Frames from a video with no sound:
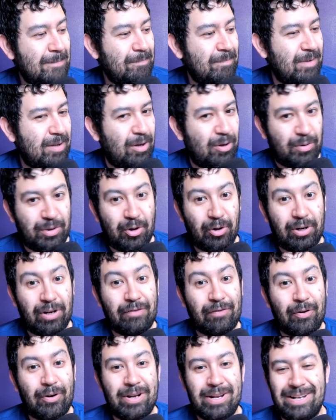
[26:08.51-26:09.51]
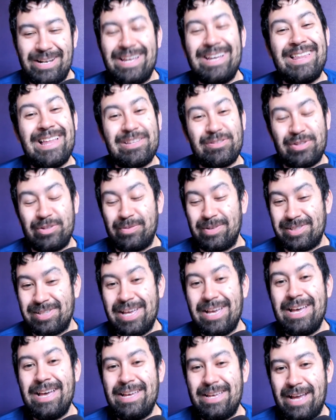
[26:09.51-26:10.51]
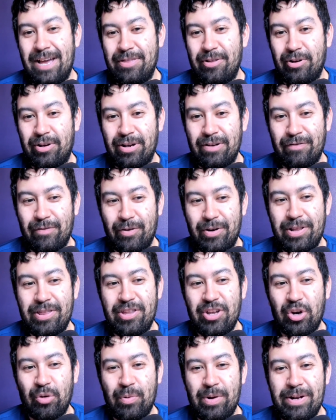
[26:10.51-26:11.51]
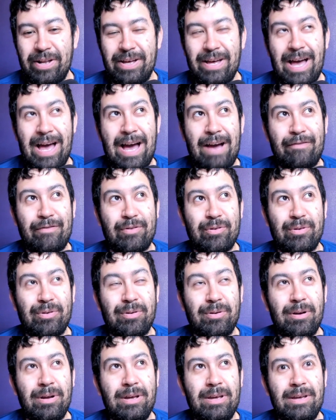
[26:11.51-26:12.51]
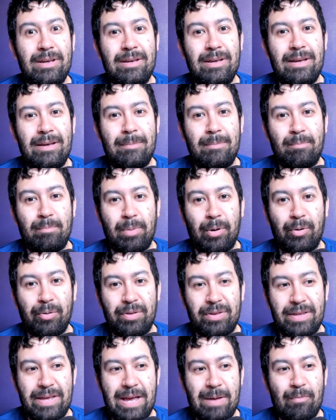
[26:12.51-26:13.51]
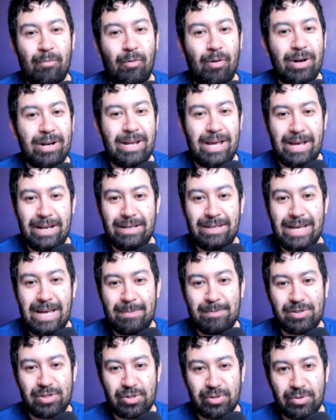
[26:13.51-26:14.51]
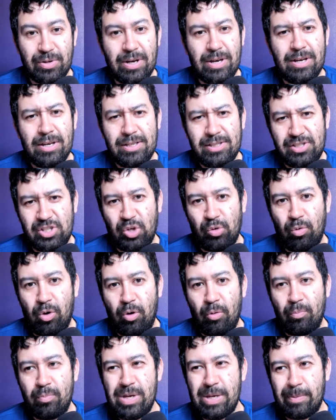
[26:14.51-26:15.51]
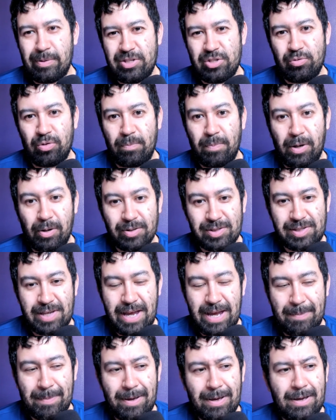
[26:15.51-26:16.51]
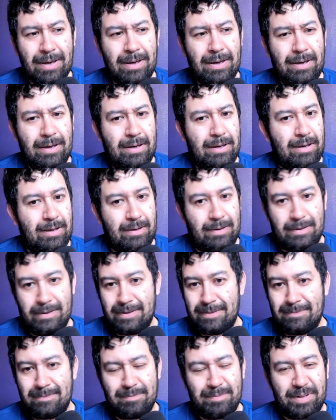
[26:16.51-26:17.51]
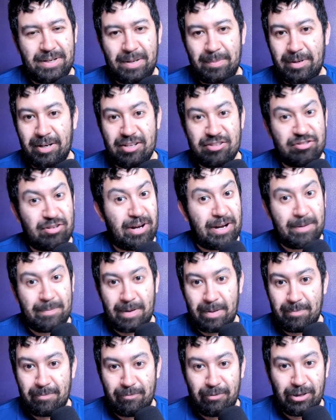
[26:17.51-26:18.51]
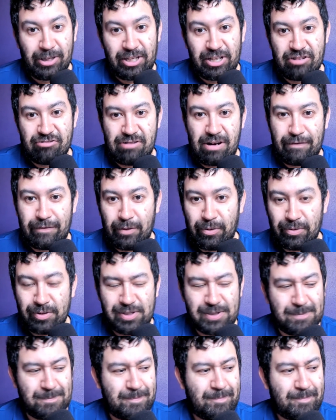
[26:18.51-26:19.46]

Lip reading: Oh, they're converting. That's what it was. Yeah, they're converting the arena after both game one and game two. So I won't be able to do a post game, but I'm going to try. I'm really going to try, folks.